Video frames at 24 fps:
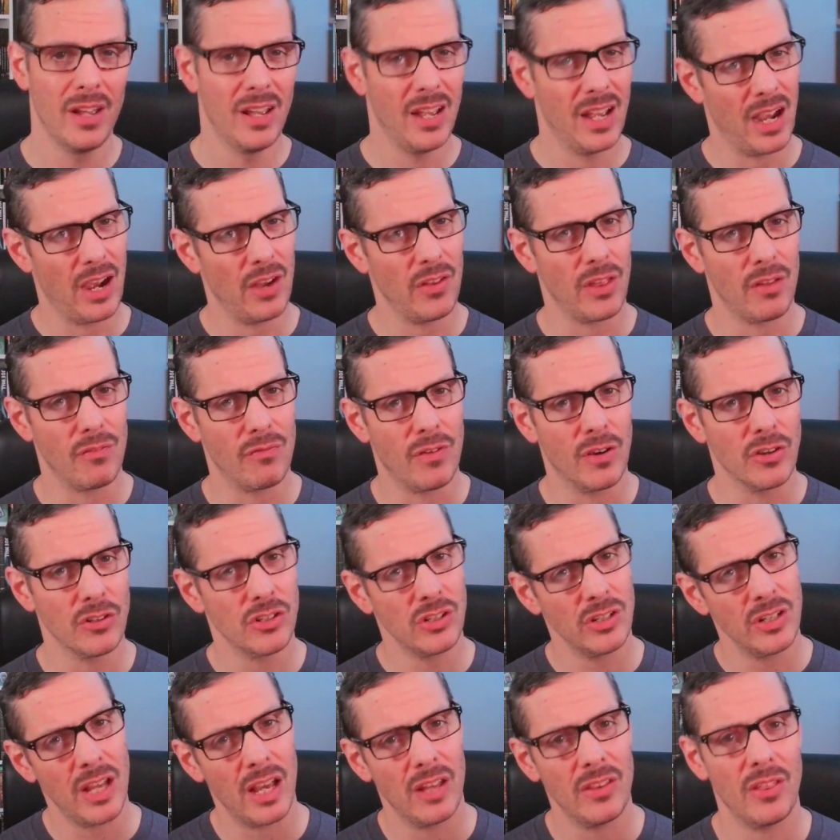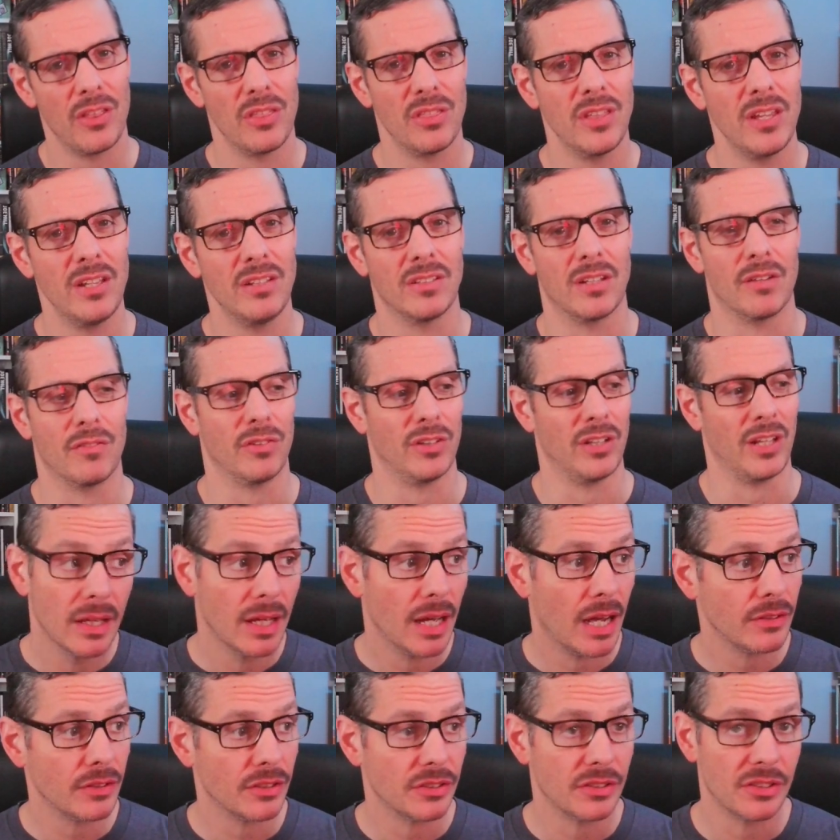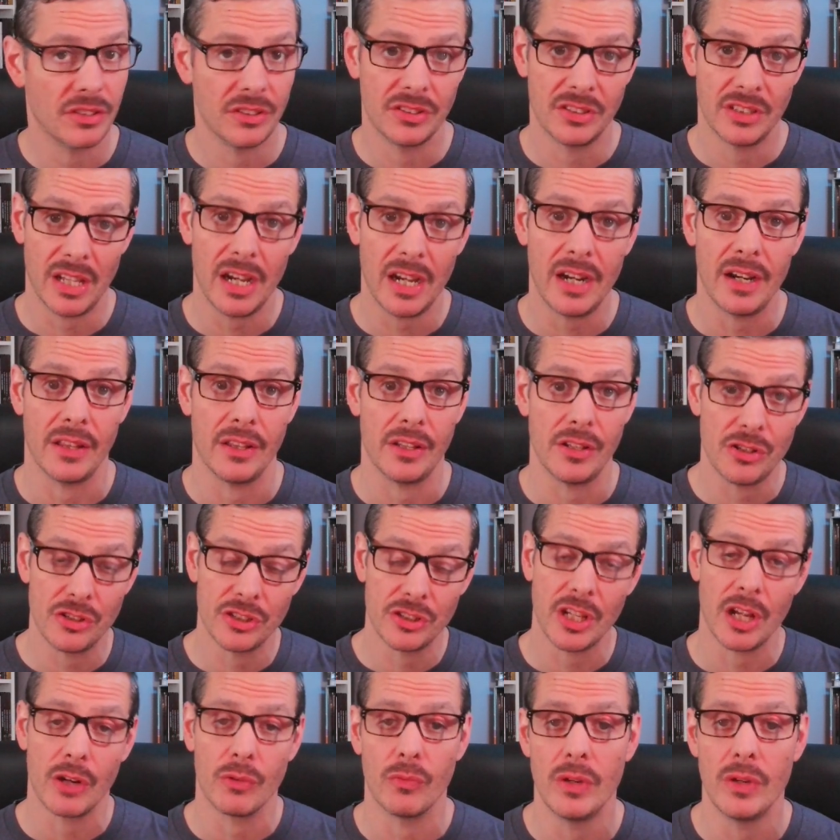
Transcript: how they function, how they think differently, how the society they just got